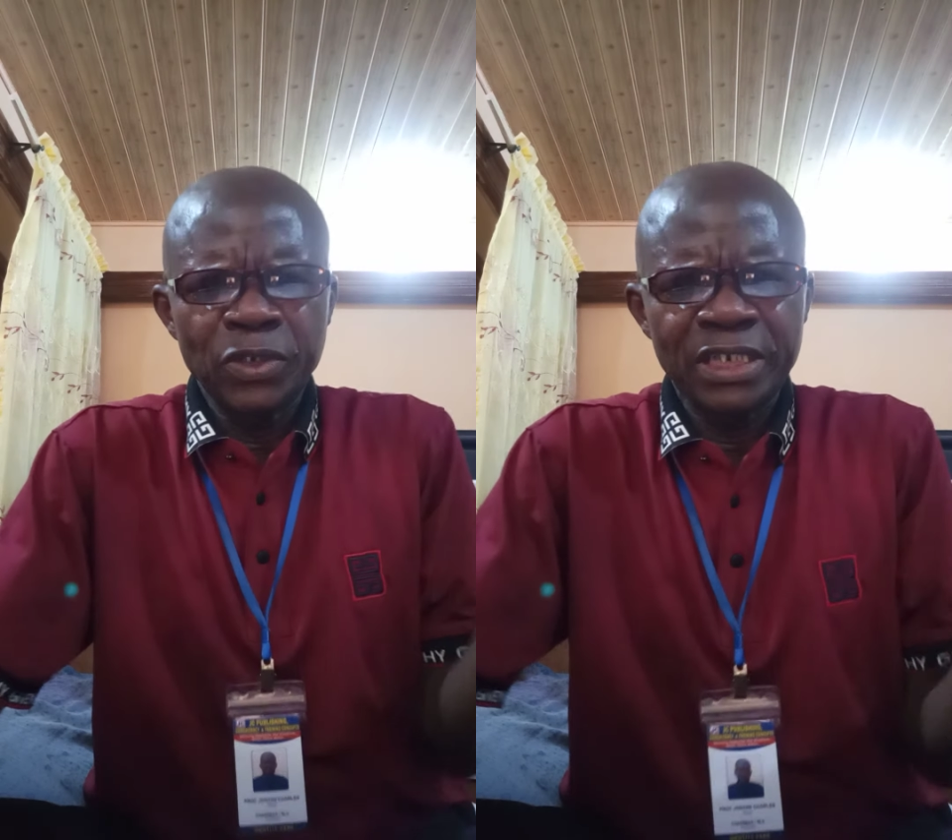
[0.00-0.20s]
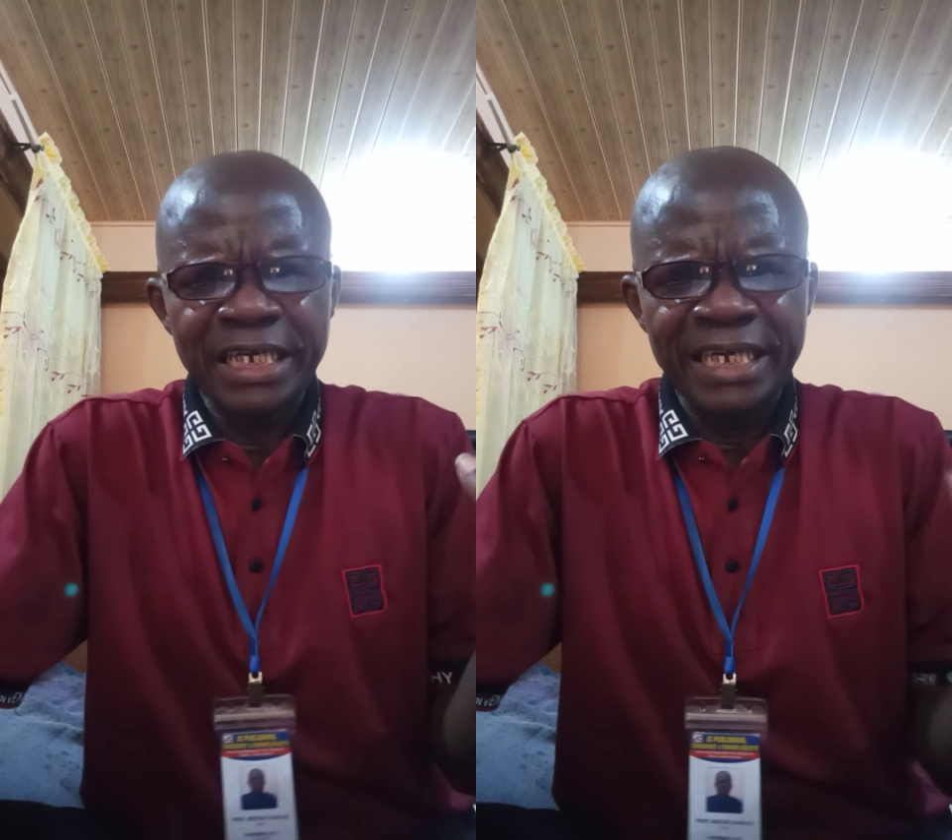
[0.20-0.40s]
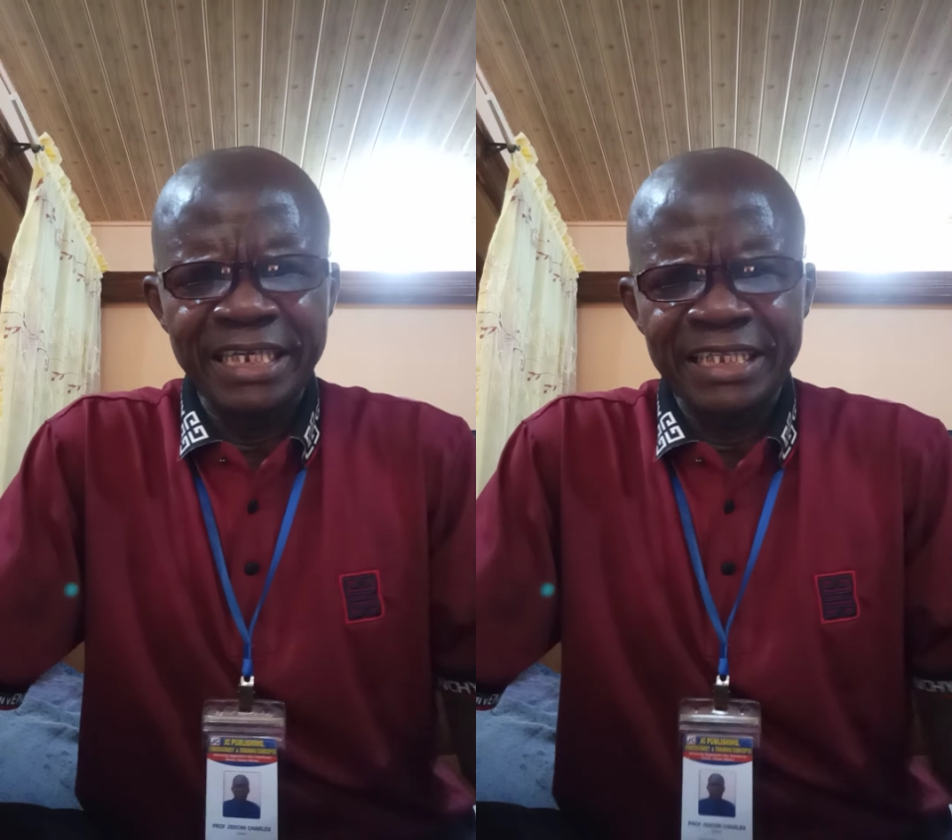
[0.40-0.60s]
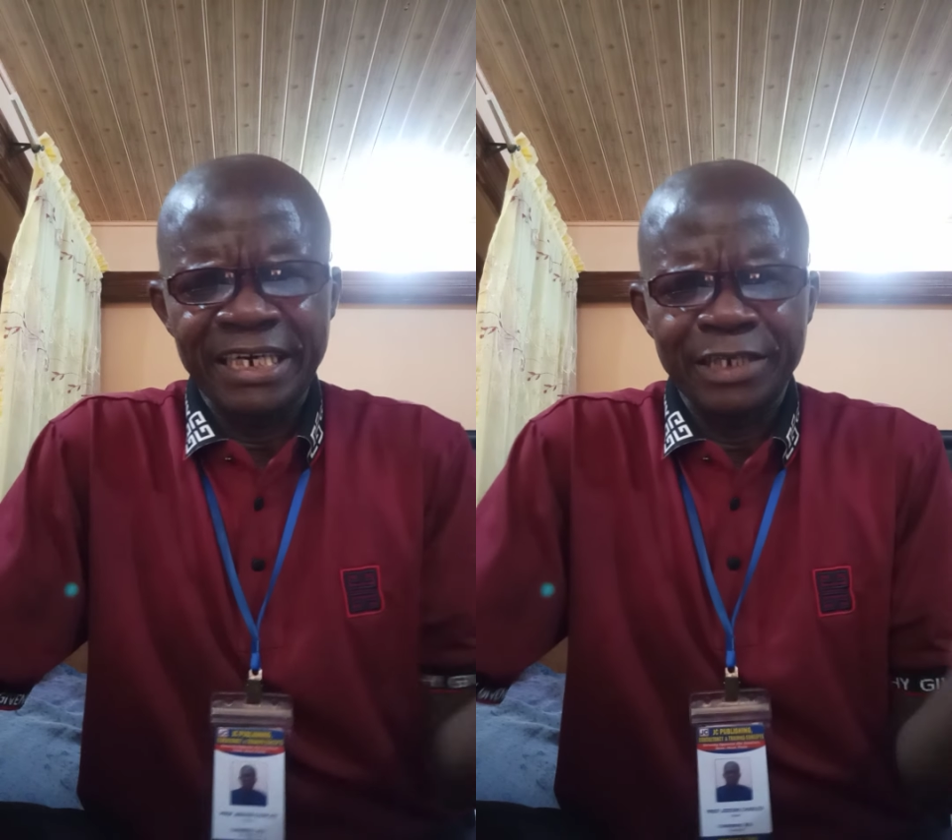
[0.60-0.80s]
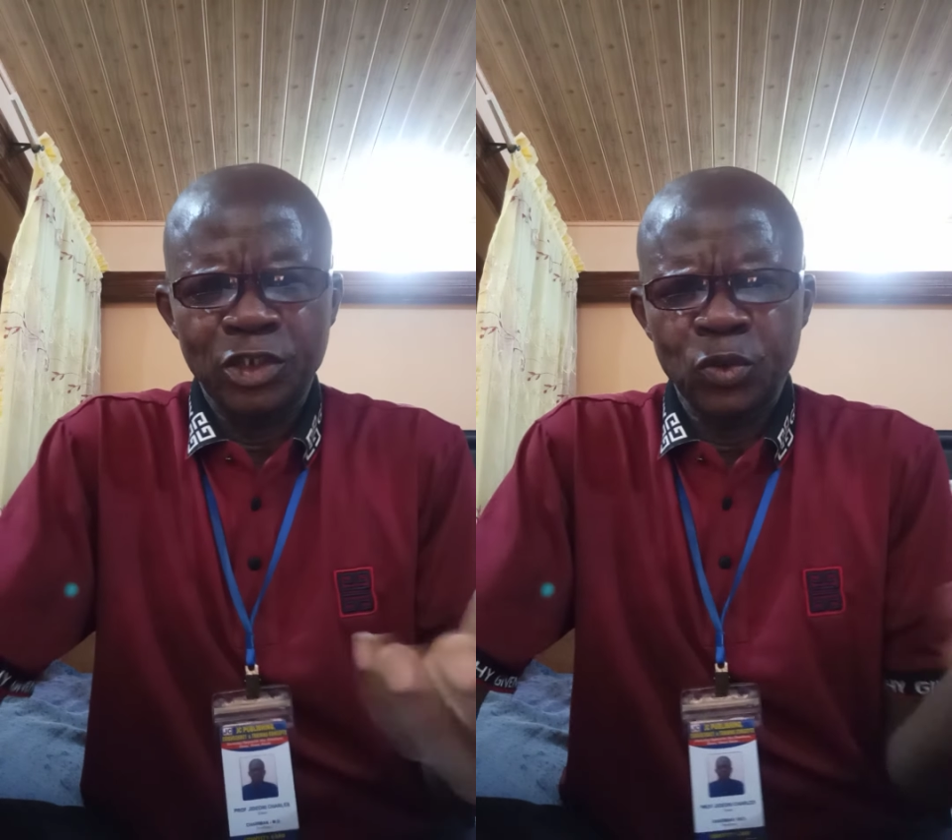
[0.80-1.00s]
see
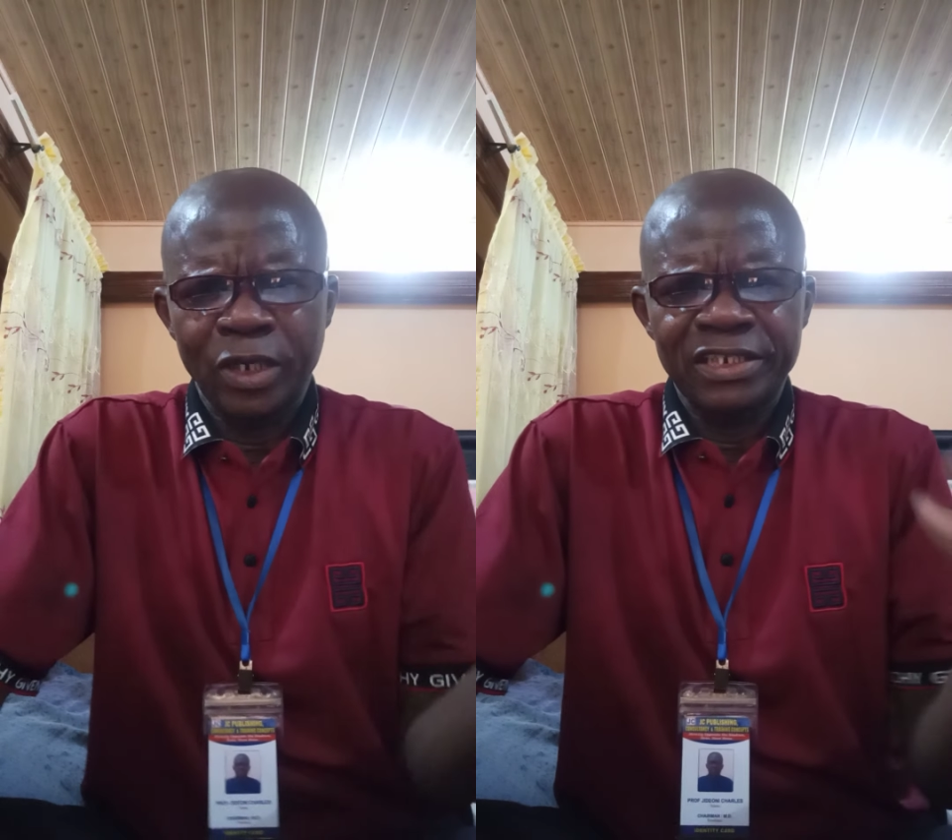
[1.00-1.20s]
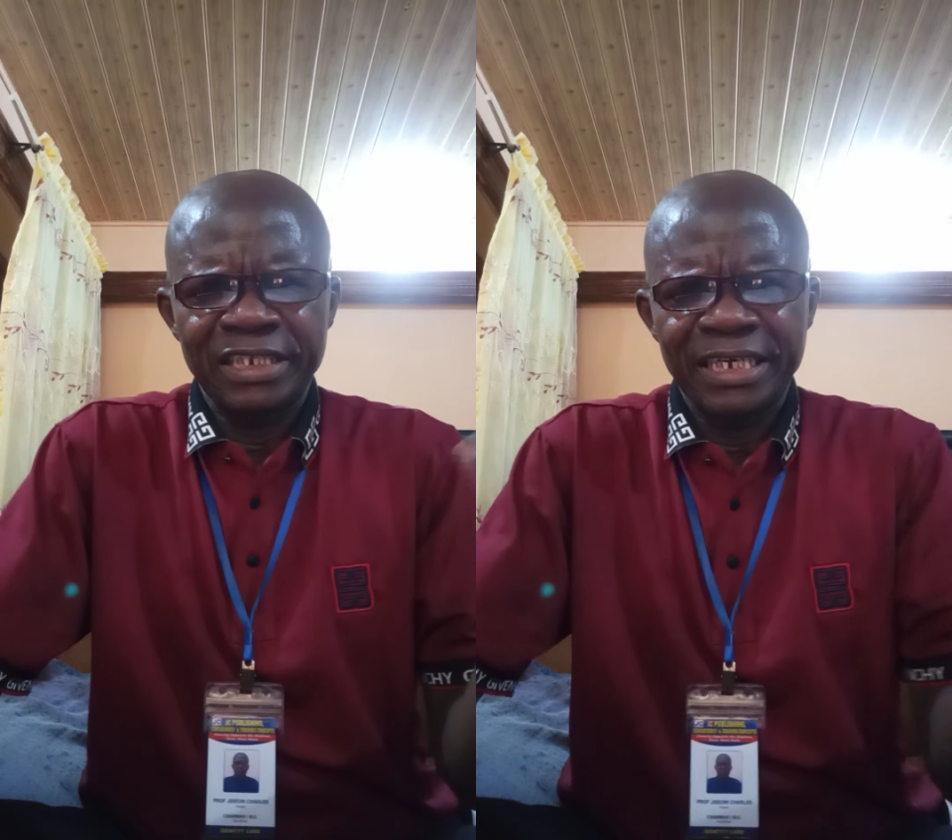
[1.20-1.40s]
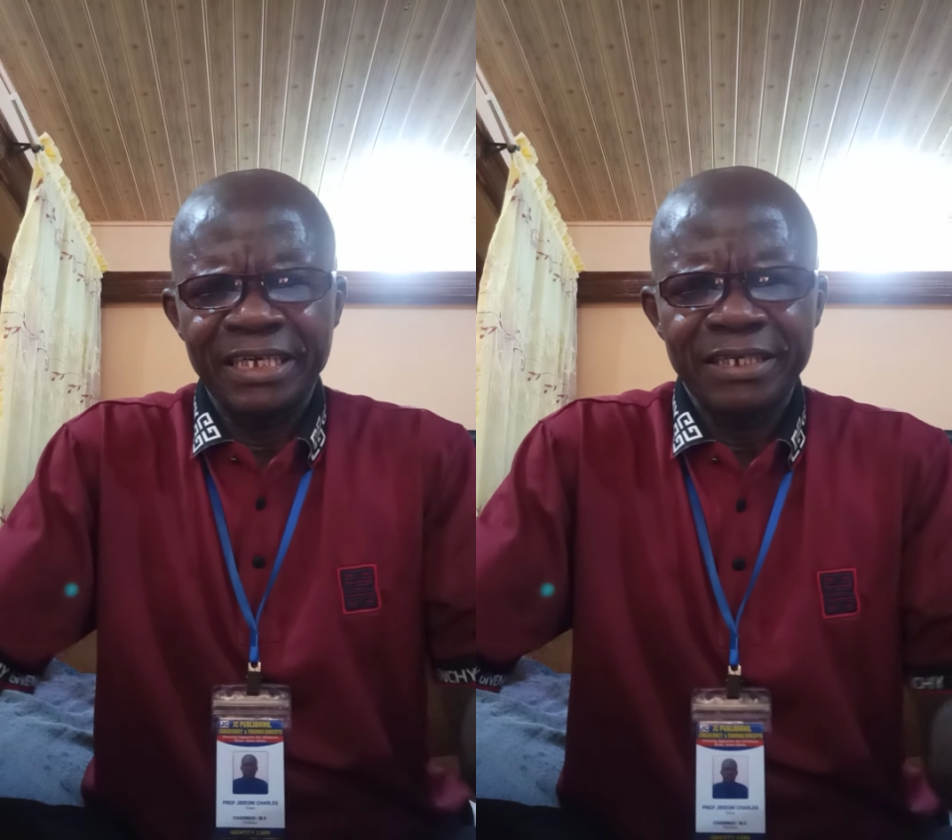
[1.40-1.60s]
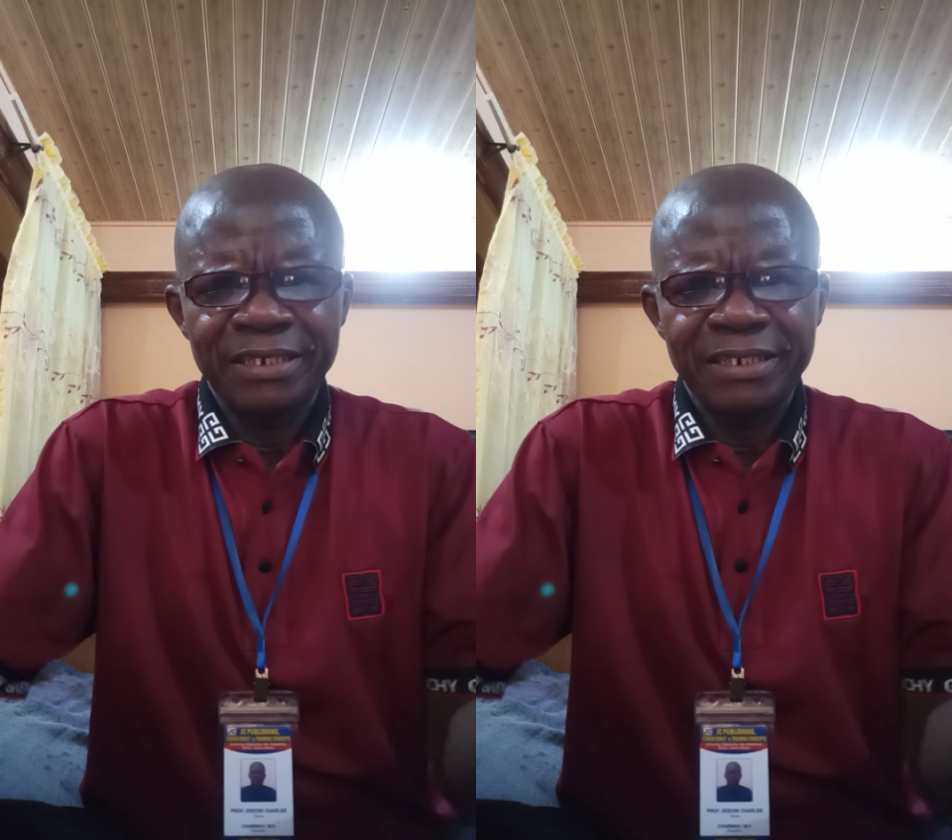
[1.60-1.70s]
there are sures there,